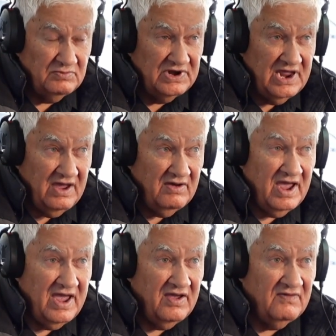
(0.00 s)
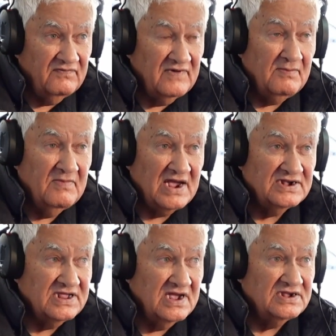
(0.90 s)
We now have
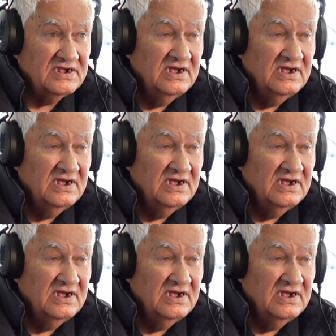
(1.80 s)
amongst us